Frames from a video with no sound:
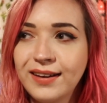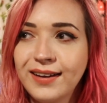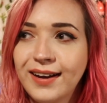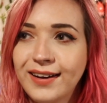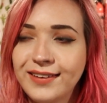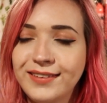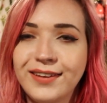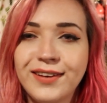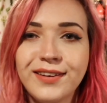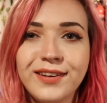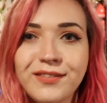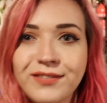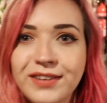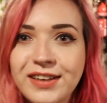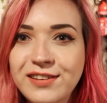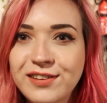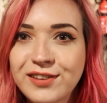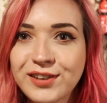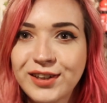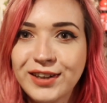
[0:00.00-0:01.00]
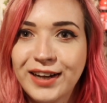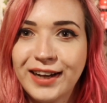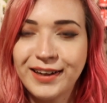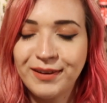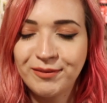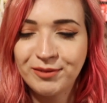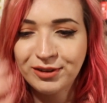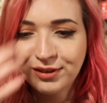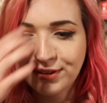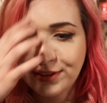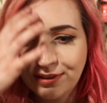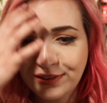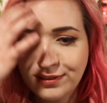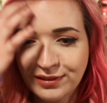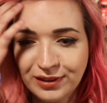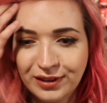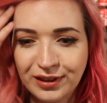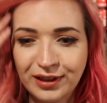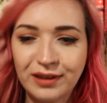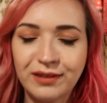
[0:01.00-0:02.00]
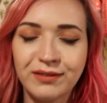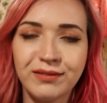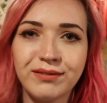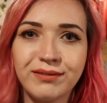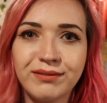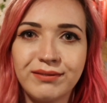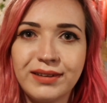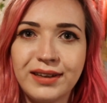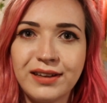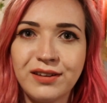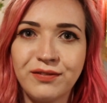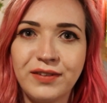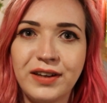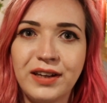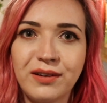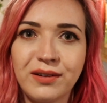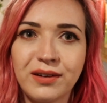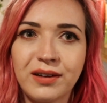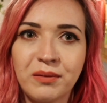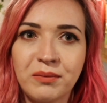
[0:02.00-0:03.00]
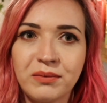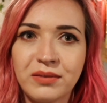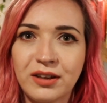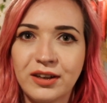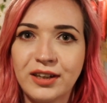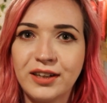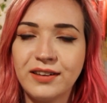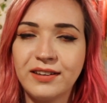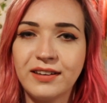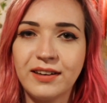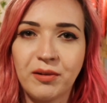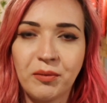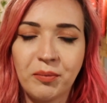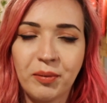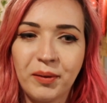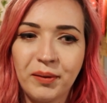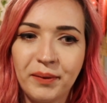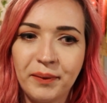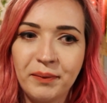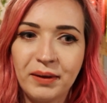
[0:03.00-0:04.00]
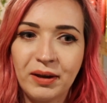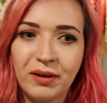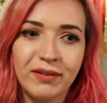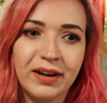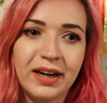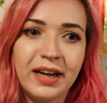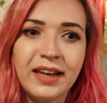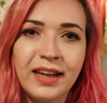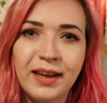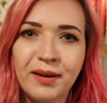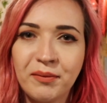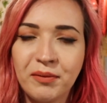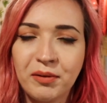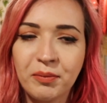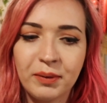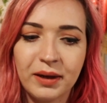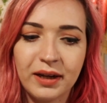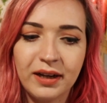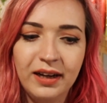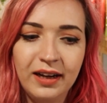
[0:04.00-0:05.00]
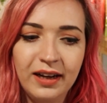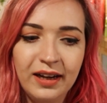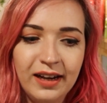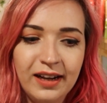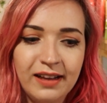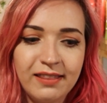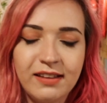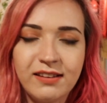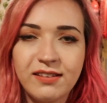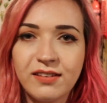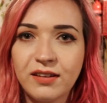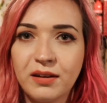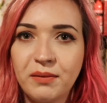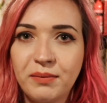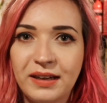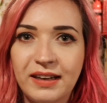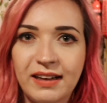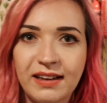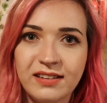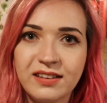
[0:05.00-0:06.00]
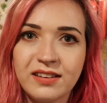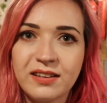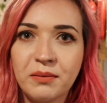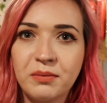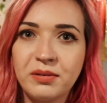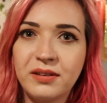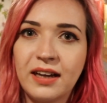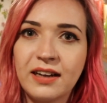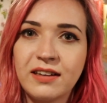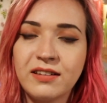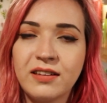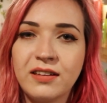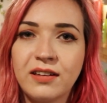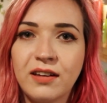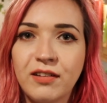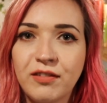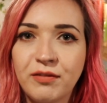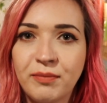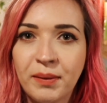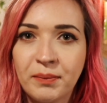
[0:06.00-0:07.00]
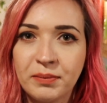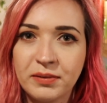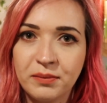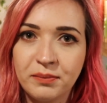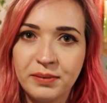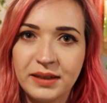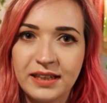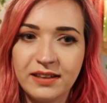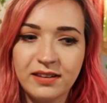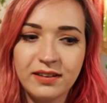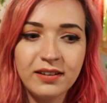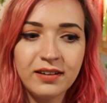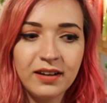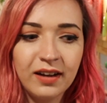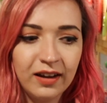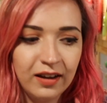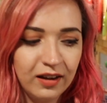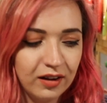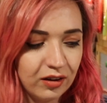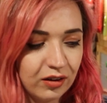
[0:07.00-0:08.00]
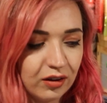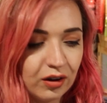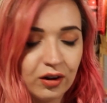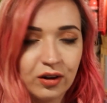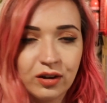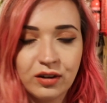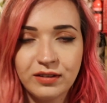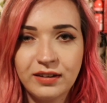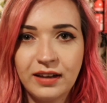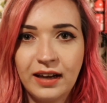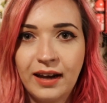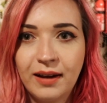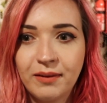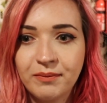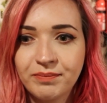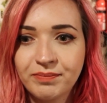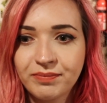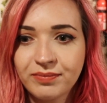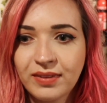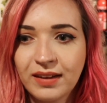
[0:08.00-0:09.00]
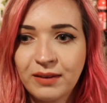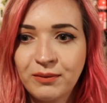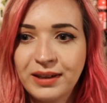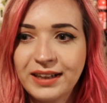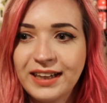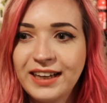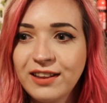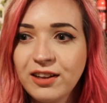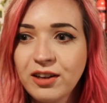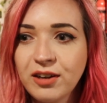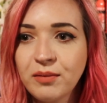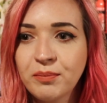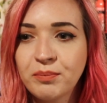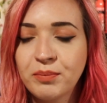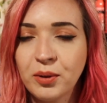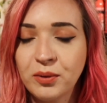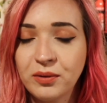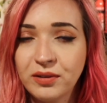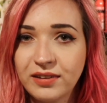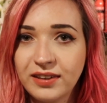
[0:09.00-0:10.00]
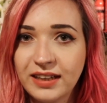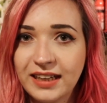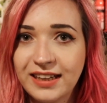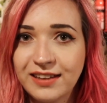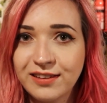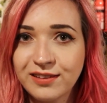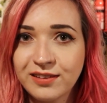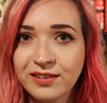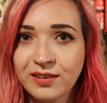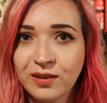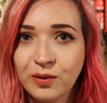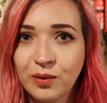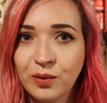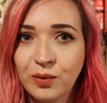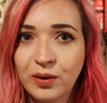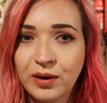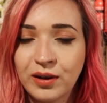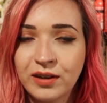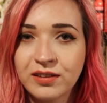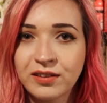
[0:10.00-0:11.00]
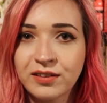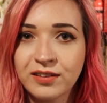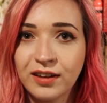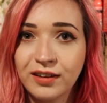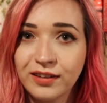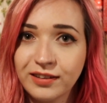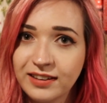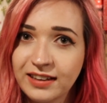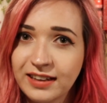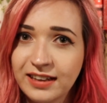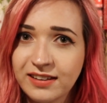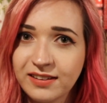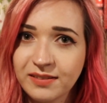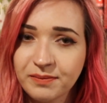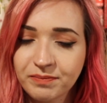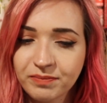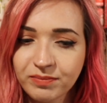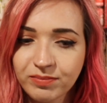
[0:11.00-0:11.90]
another venture, and I'm not too sure when this video comes out, it'll probably be already named, but this is going to be a subsection of Pebbles and Peach called, well, either Bone Tees or Skull Tees.